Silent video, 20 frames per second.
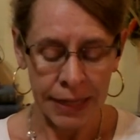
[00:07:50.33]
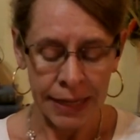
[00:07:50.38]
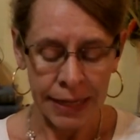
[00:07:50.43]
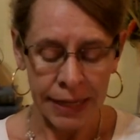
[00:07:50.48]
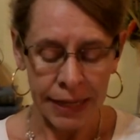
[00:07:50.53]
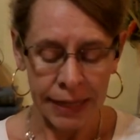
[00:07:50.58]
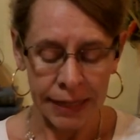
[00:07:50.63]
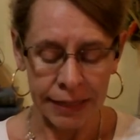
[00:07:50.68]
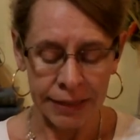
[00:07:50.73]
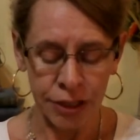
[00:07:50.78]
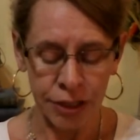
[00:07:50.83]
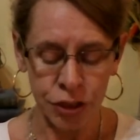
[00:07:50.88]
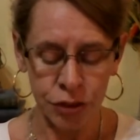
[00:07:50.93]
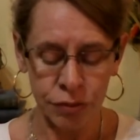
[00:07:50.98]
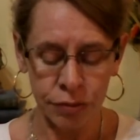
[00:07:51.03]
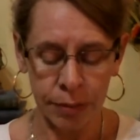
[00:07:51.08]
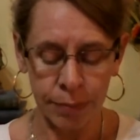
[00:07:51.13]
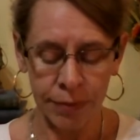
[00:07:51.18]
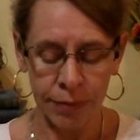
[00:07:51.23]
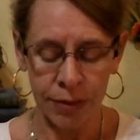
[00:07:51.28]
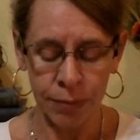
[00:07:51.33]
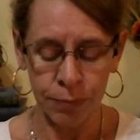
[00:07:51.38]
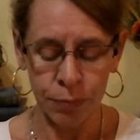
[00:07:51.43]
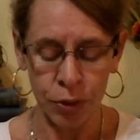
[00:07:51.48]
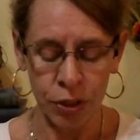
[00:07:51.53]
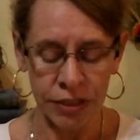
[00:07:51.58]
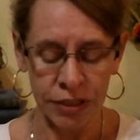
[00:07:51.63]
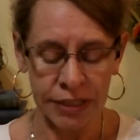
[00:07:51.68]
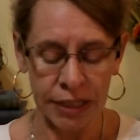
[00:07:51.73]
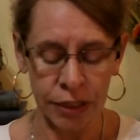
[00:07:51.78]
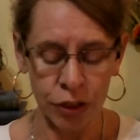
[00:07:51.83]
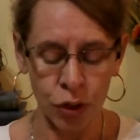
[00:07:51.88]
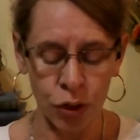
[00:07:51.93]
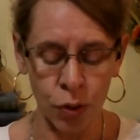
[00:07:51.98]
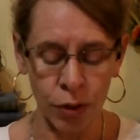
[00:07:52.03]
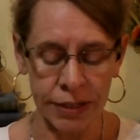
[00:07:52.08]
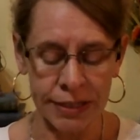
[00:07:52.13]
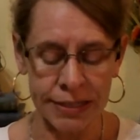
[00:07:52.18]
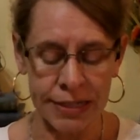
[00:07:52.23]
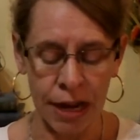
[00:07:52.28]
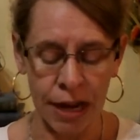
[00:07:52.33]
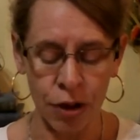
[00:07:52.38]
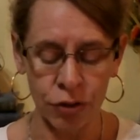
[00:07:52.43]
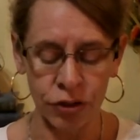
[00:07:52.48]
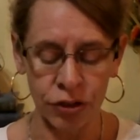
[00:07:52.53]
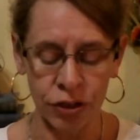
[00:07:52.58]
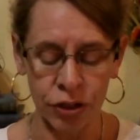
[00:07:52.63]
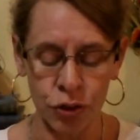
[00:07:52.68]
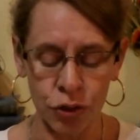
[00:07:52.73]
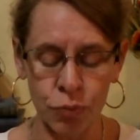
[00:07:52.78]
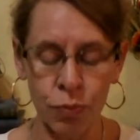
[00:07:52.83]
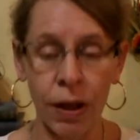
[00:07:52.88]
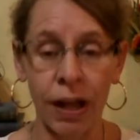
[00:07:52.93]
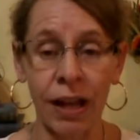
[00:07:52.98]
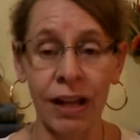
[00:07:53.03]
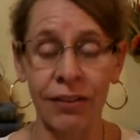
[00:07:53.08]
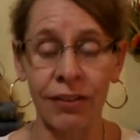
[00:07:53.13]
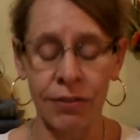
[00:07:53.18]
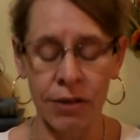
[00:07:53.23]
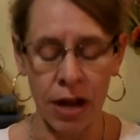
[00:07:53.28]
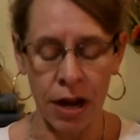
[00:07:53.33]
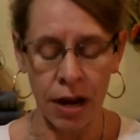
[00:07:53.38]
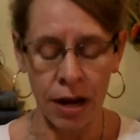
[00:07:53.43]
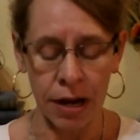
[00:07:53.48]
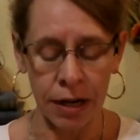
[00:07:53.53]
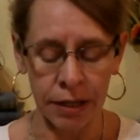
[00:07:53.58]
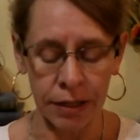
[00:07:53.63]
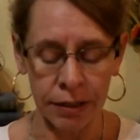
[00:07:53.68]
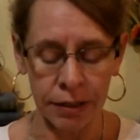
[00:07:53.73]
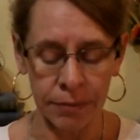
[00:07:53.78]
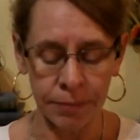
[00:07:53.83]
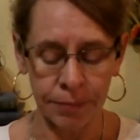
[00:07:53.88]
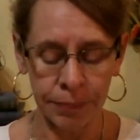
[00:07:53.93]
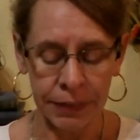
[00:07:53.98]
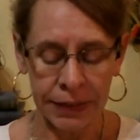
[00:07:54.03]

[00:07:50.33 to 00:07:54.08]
and at the stream of the brooks that goeth down to the dwell of Ar,